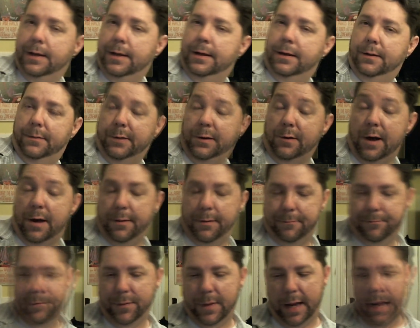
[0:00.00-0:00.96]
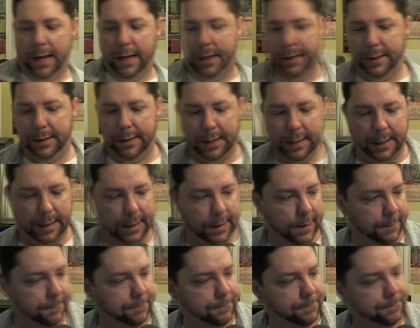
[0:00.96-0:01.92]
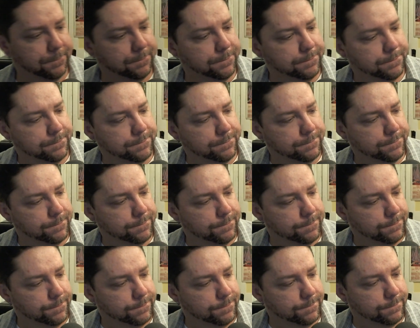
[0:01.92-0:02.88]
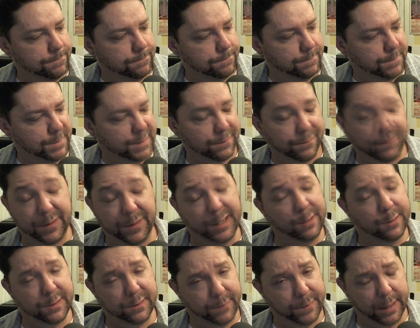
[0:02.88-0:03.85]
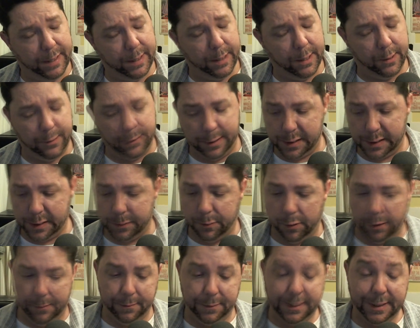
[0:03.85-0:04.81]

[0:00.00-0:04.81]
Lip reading: Let me grab it. And but the figures have been an utter disappointment.